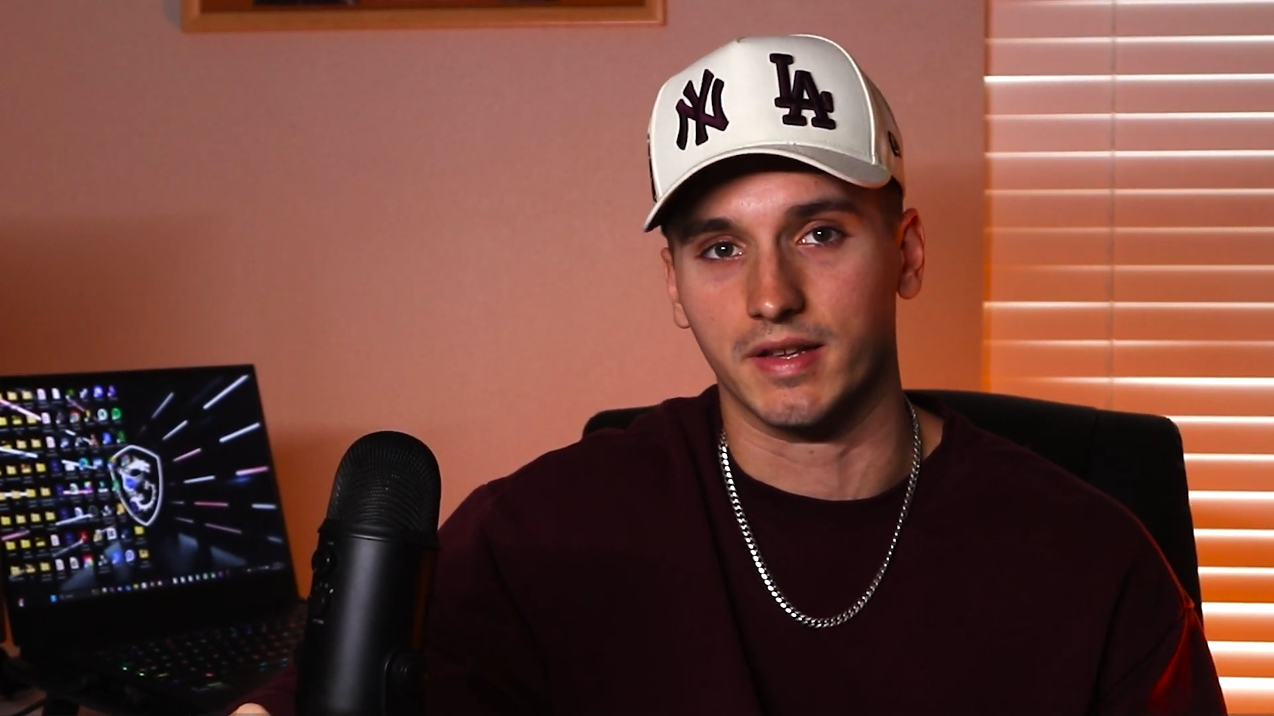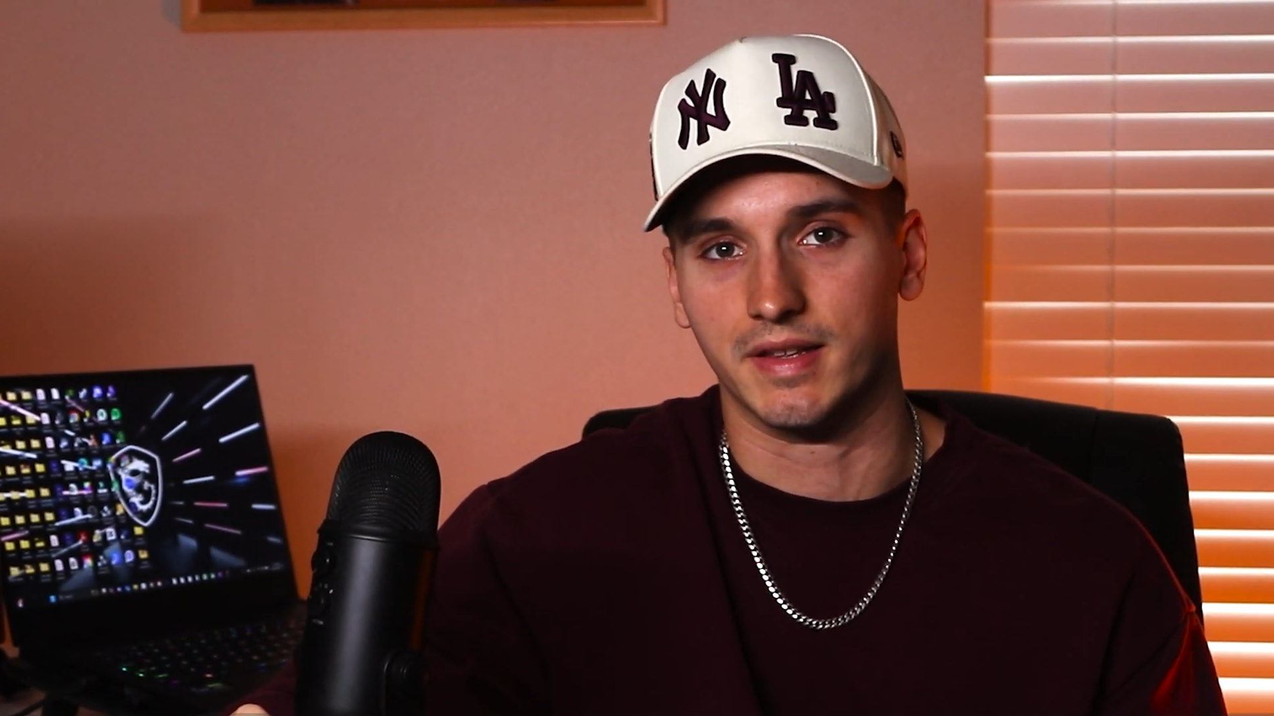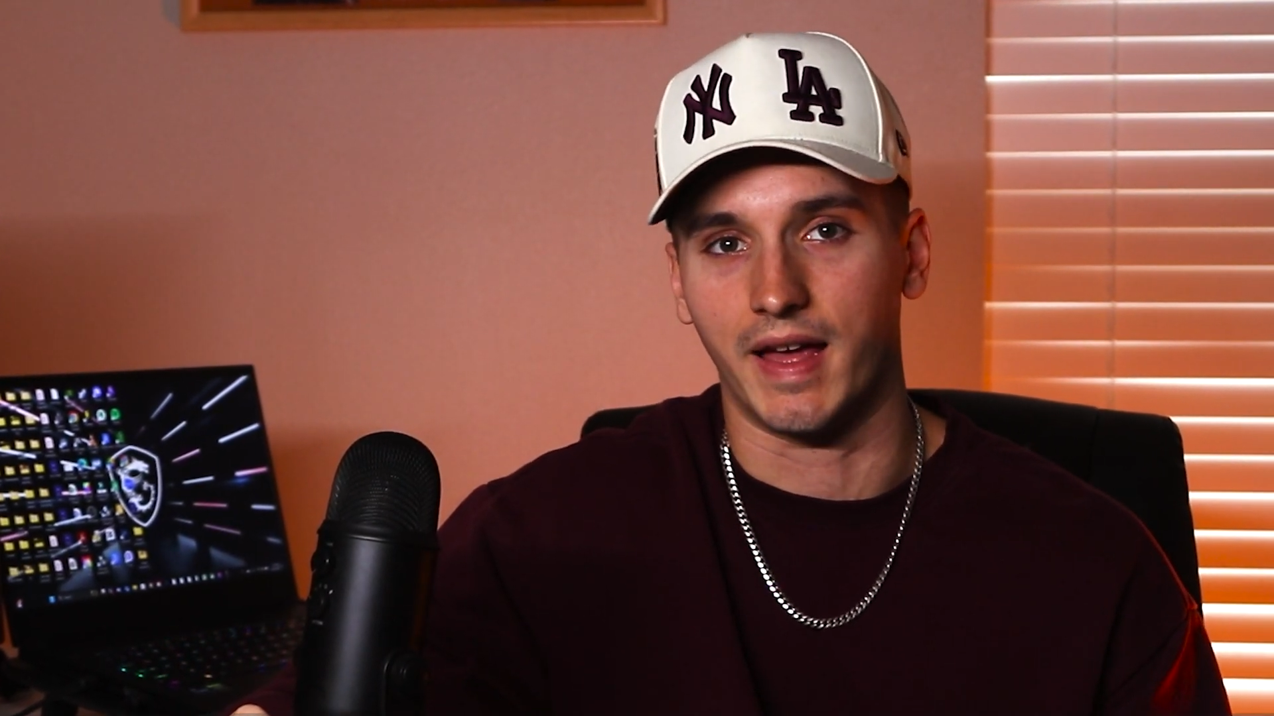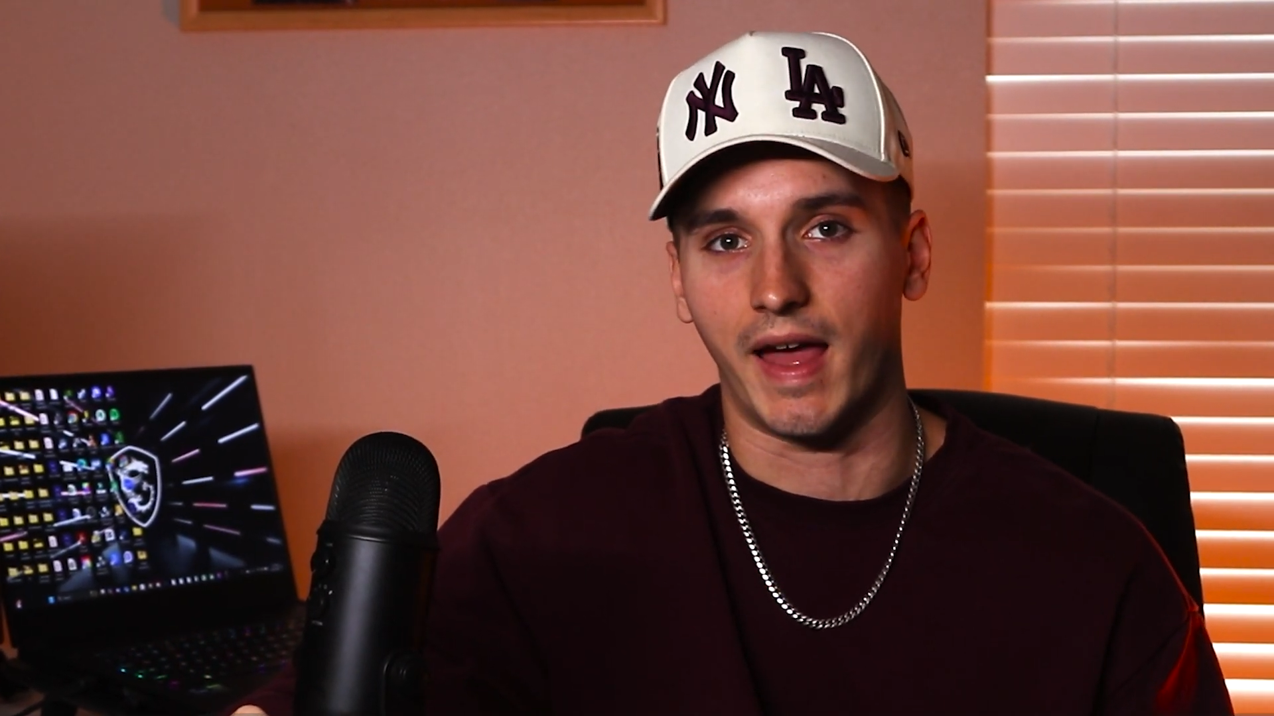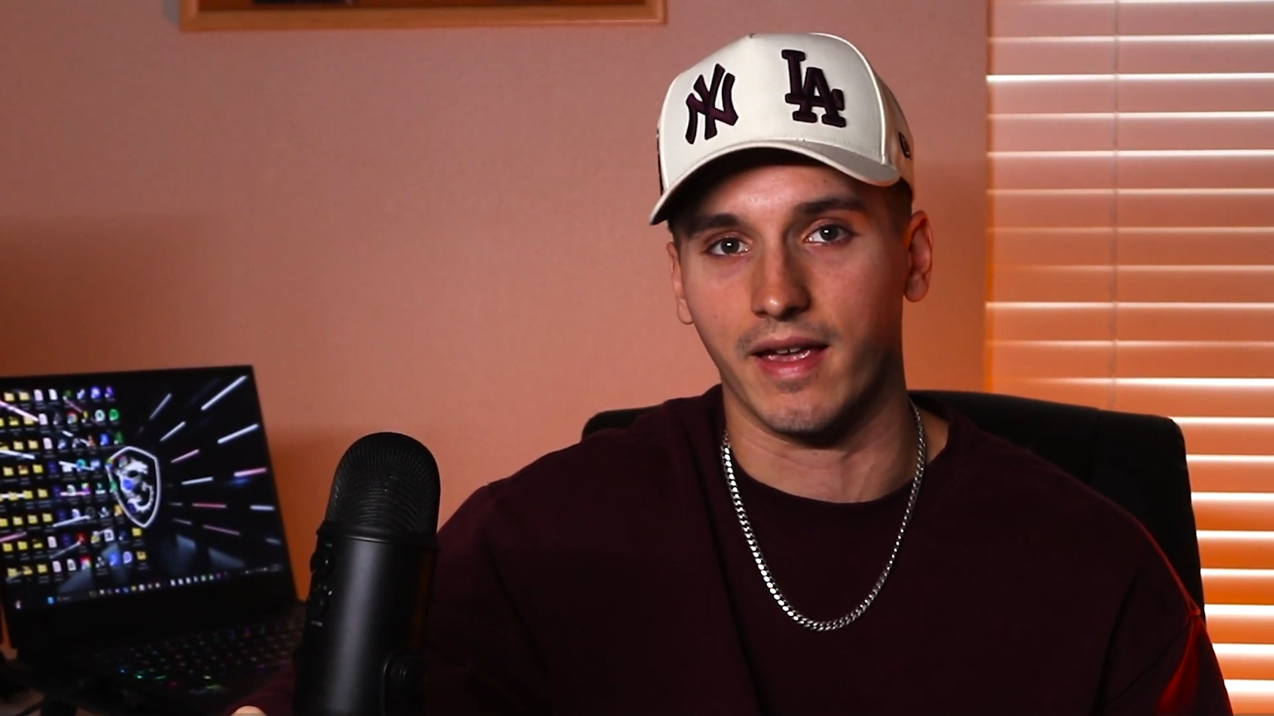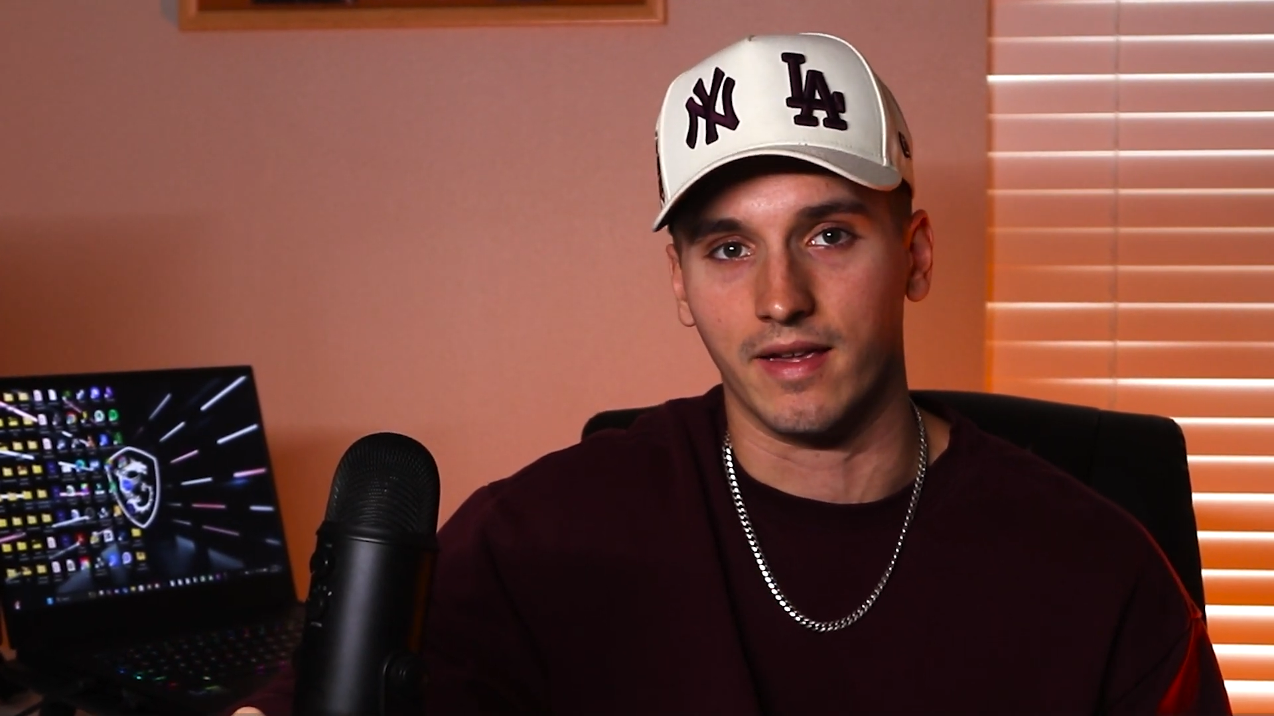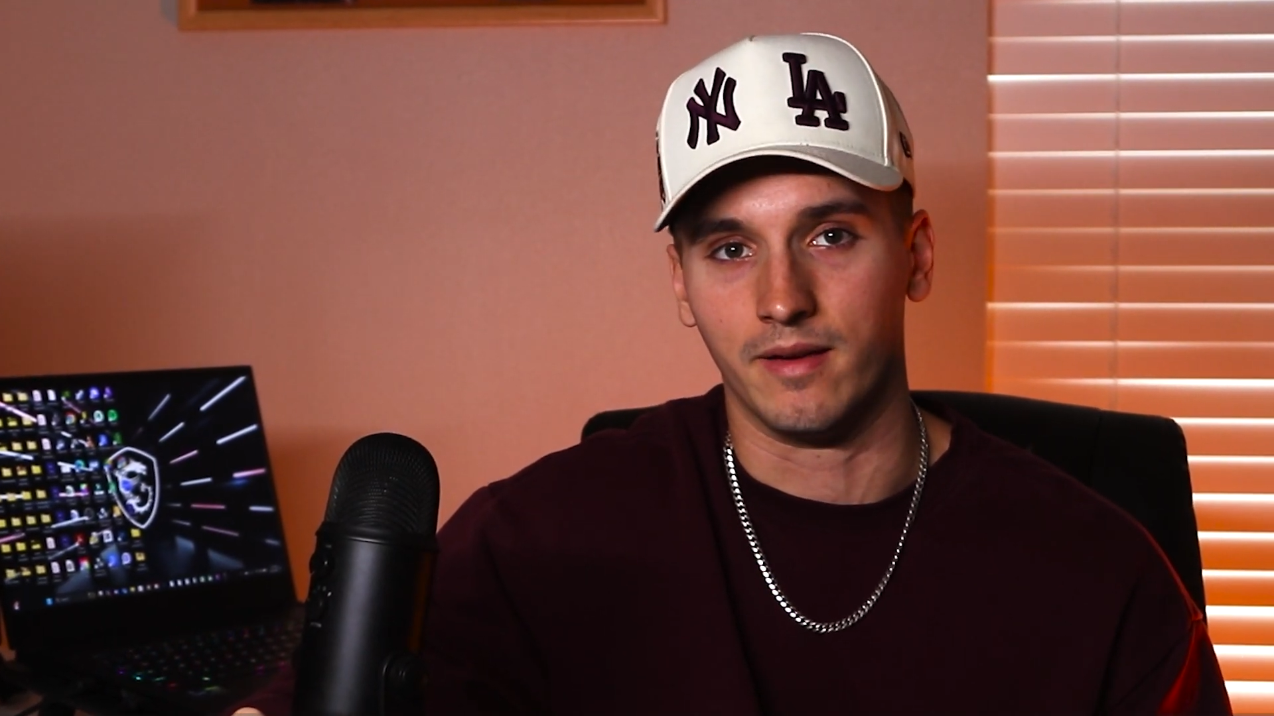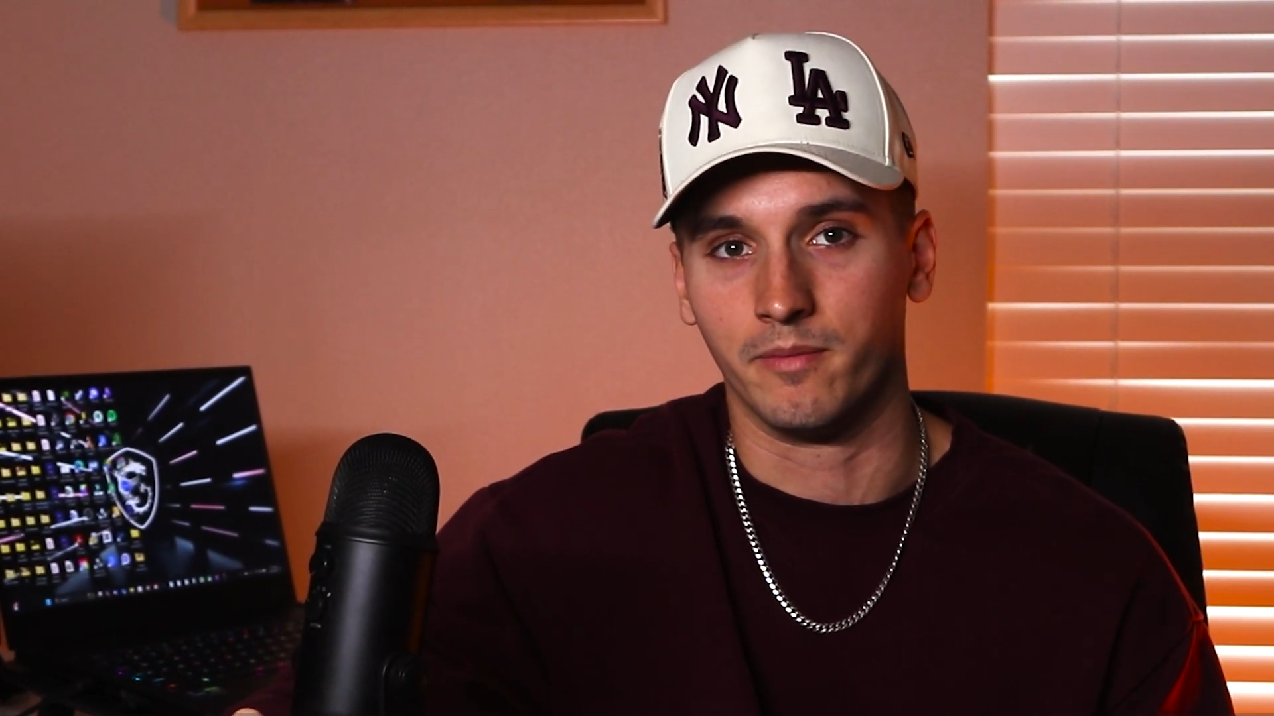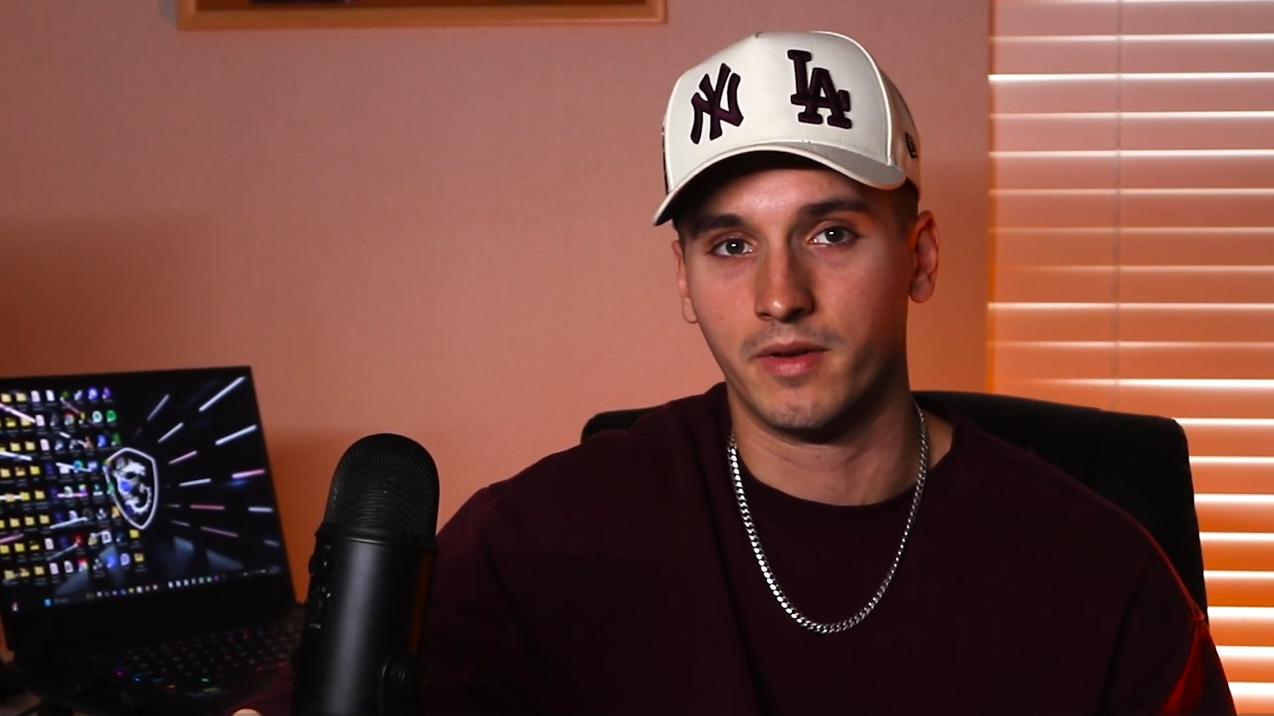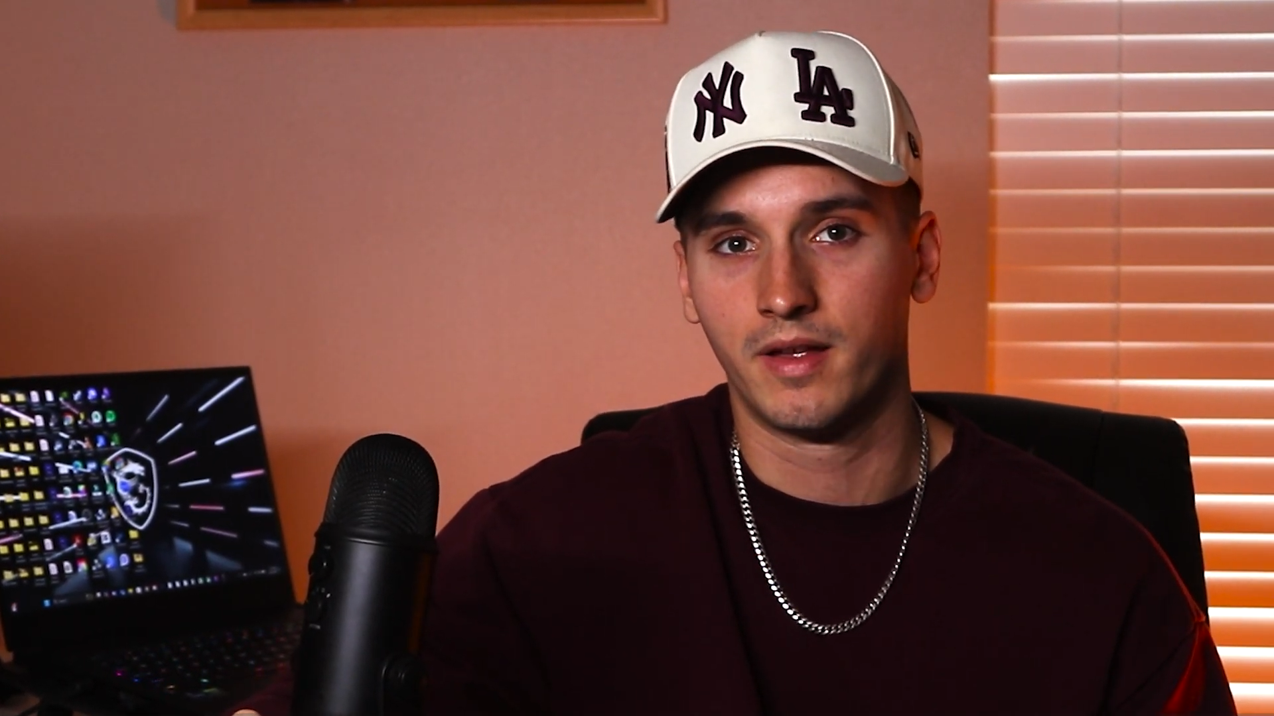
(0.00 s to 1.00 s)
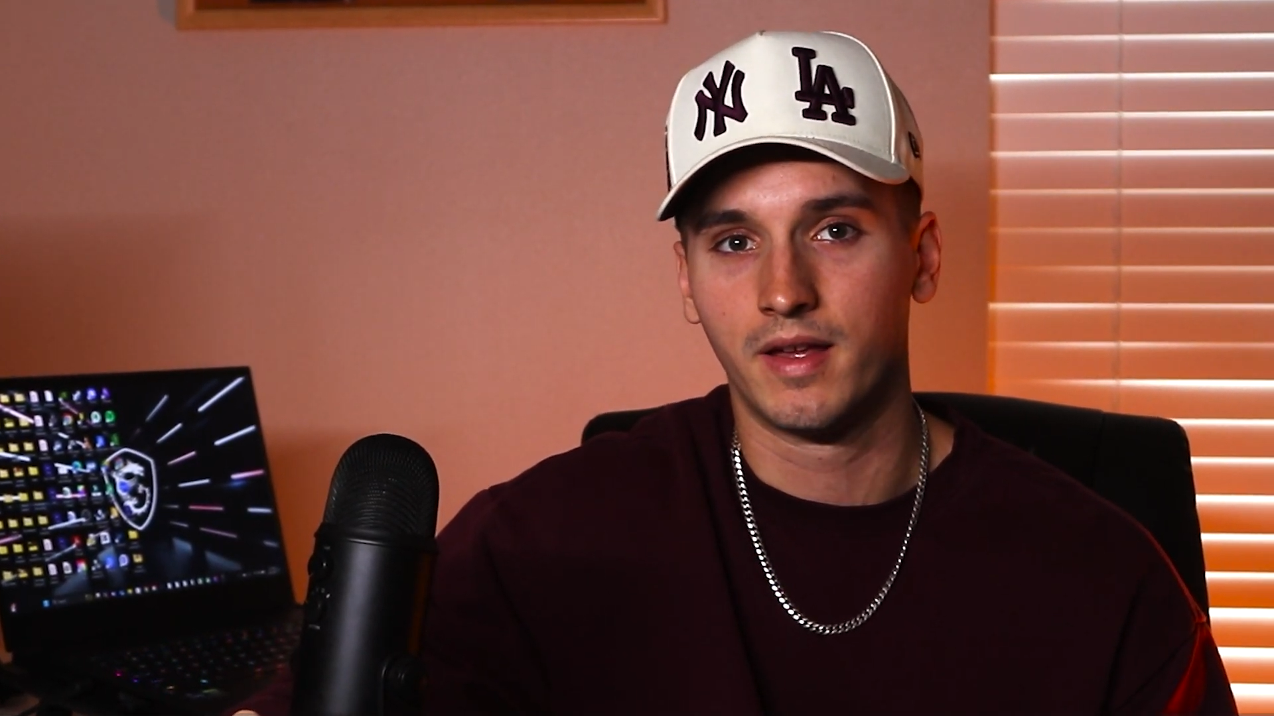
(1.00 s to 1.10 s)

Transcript: to tag him.